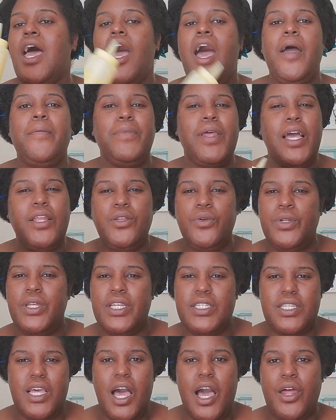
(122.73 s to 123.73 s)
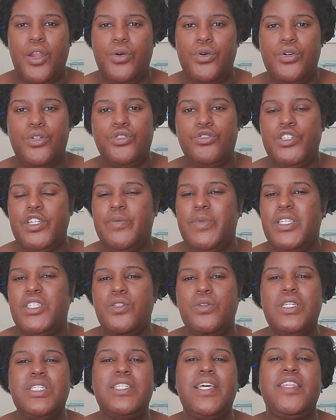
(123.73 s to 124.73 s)
I'm not doing it as a hot oil treatment, so
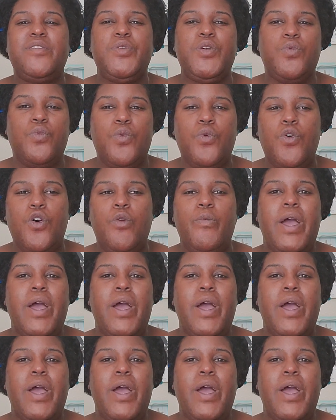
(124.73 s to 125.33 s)
it doesn't have to be warm.